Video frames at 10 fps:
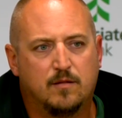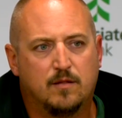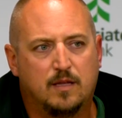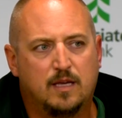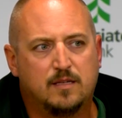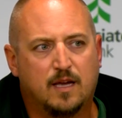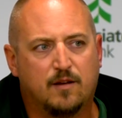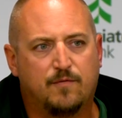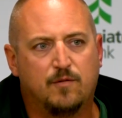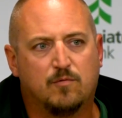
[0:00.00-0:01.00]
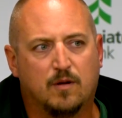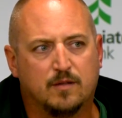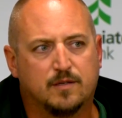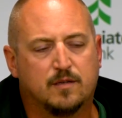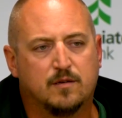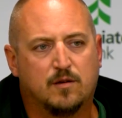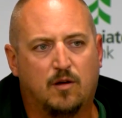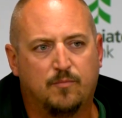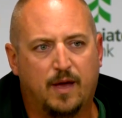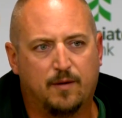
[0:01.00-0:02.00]
He's had a few runs
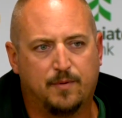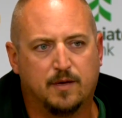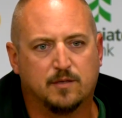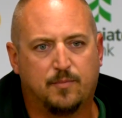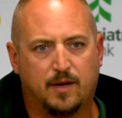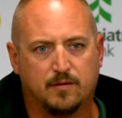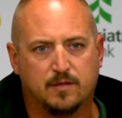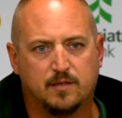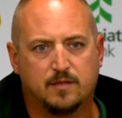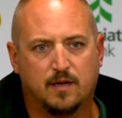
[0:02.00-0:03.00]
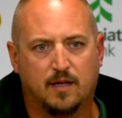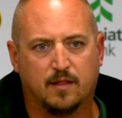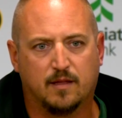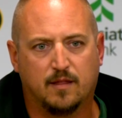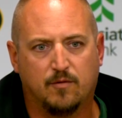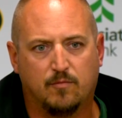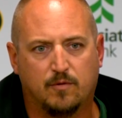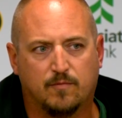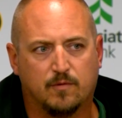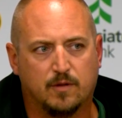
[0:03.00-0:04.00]
called back because of penalties. I think that would
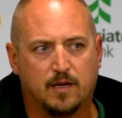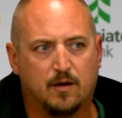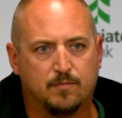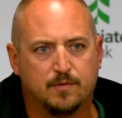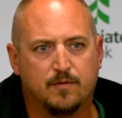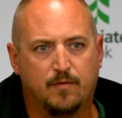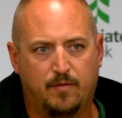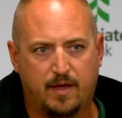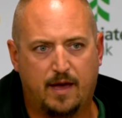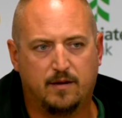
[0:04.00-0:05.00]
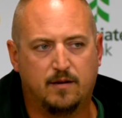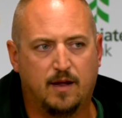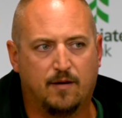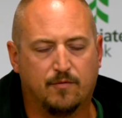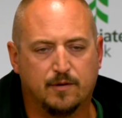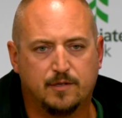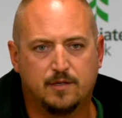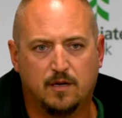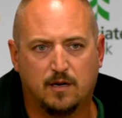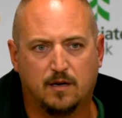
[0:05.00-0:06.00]
have really helped that average.
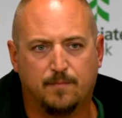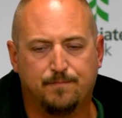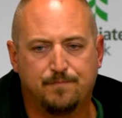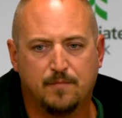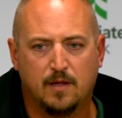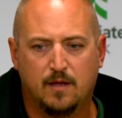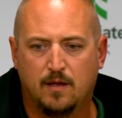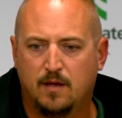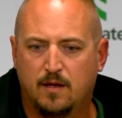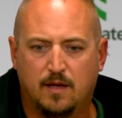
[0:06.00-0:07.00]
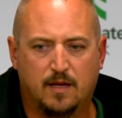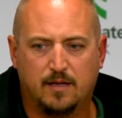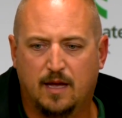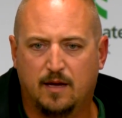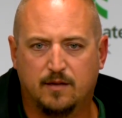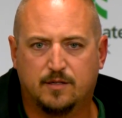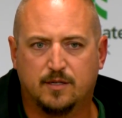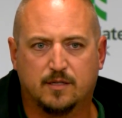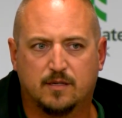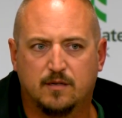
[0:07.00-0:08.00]
It's
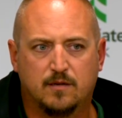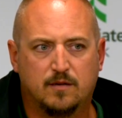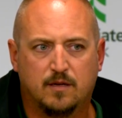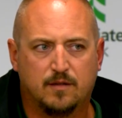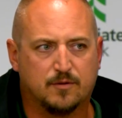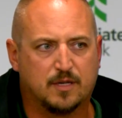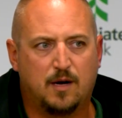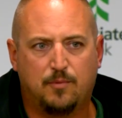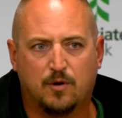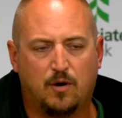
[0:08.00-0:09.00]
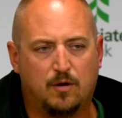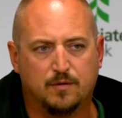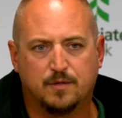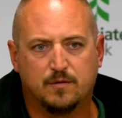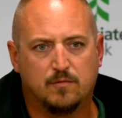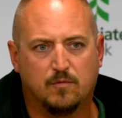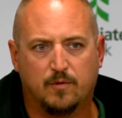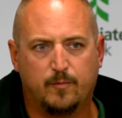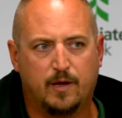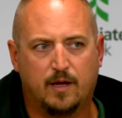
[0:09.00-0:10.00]
just there's a couple calls where
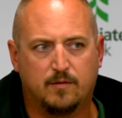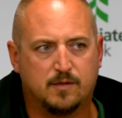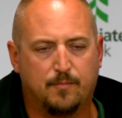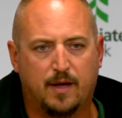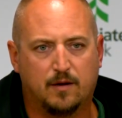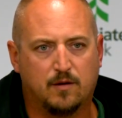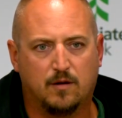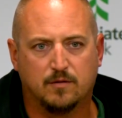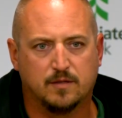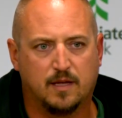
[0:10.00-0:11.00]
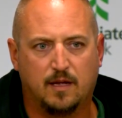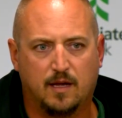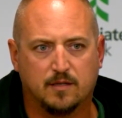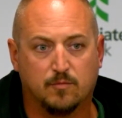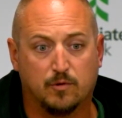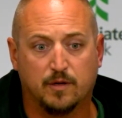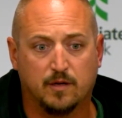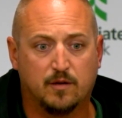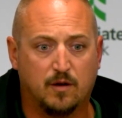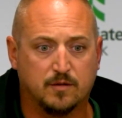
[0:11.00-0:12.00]
we had some bad calls and they had some really
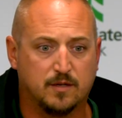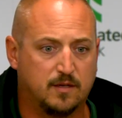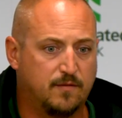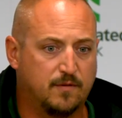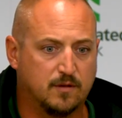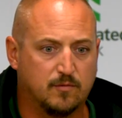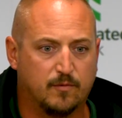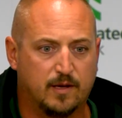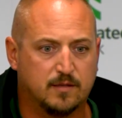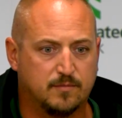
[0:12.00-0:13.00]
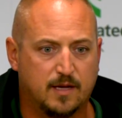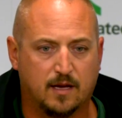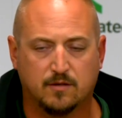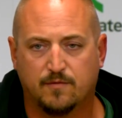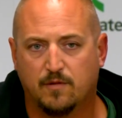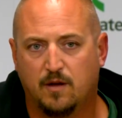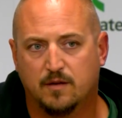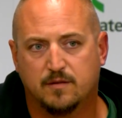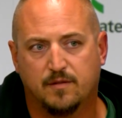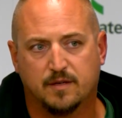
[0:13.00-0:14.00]
good calls on defense where we had some tackles for
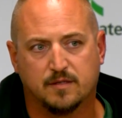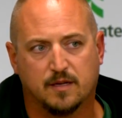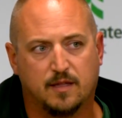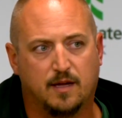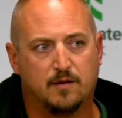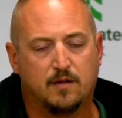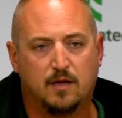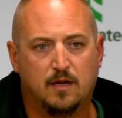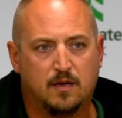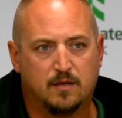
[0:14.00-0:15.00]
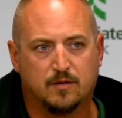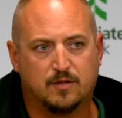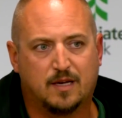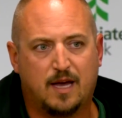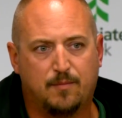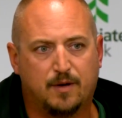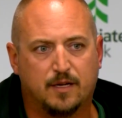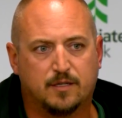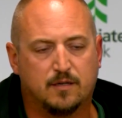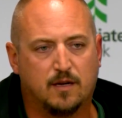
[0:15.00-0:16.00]
loss and things like that. So it's a
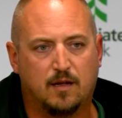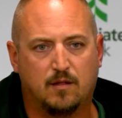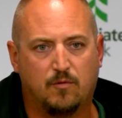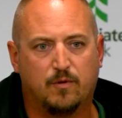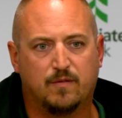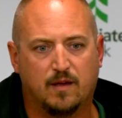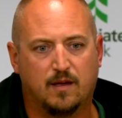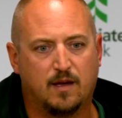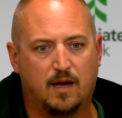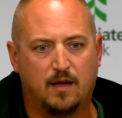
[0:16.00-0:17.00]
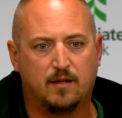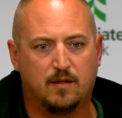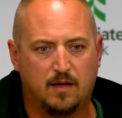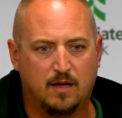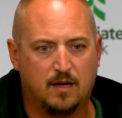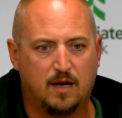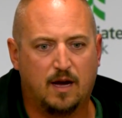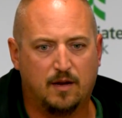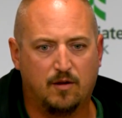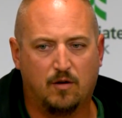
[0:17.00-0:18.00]
combination. The one thing,
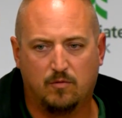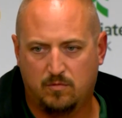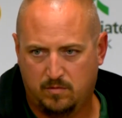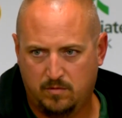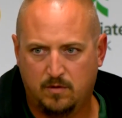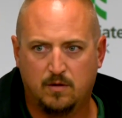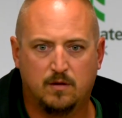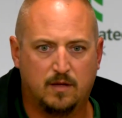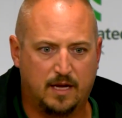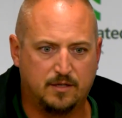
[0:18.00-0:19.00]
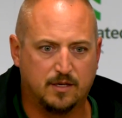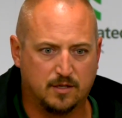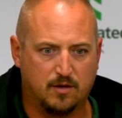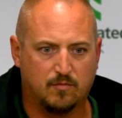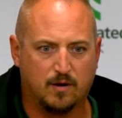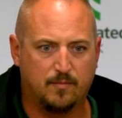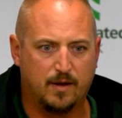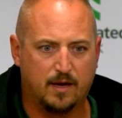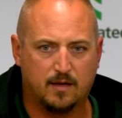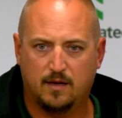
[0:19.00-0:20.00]
I know AJ's a good running
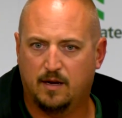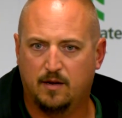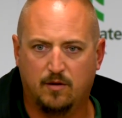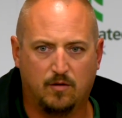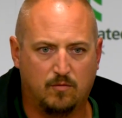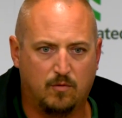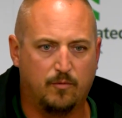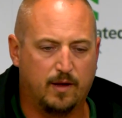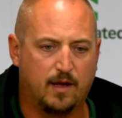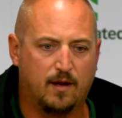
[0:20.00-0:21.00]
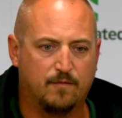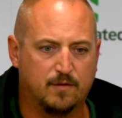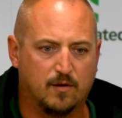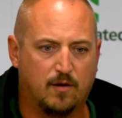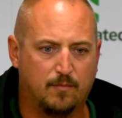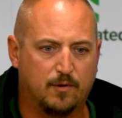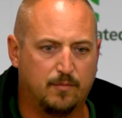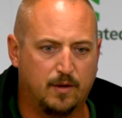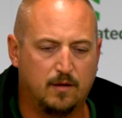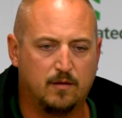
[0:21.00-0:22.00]
back and I know what we have, so I'm going to
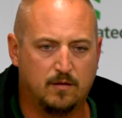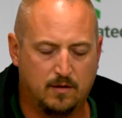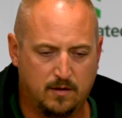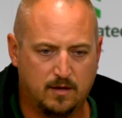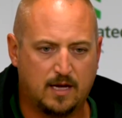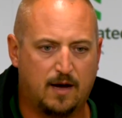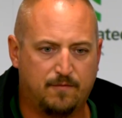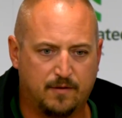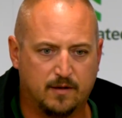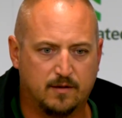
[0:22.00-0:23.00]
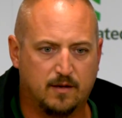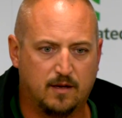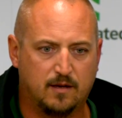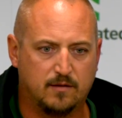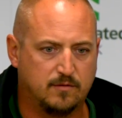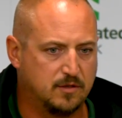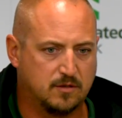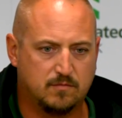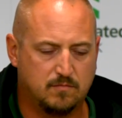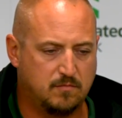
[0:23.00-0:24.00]
be confident and just
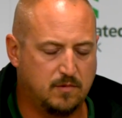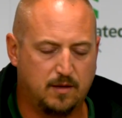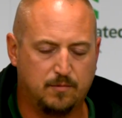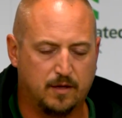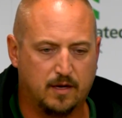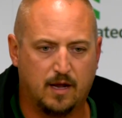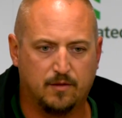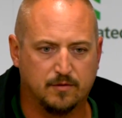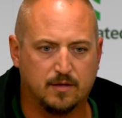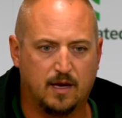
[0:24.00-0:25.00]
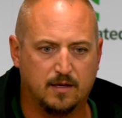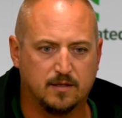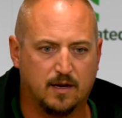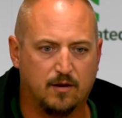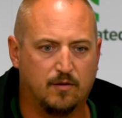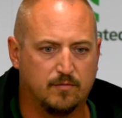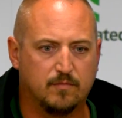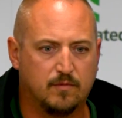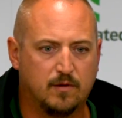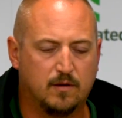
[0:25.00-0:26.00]
keep leaning on those guys, and I know
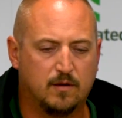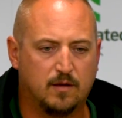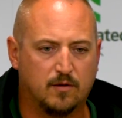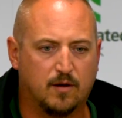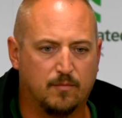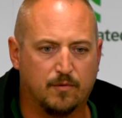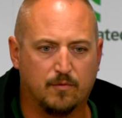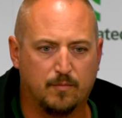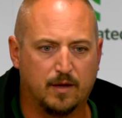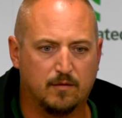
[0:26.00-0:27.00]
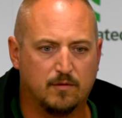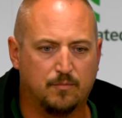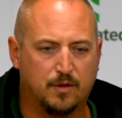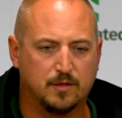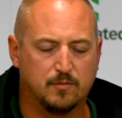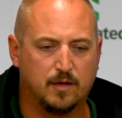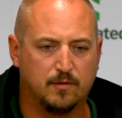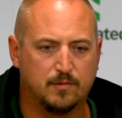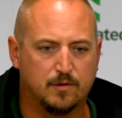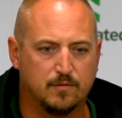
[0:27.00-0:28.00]
he'll come through and make the plays we need
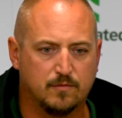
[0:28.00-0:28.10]
him to.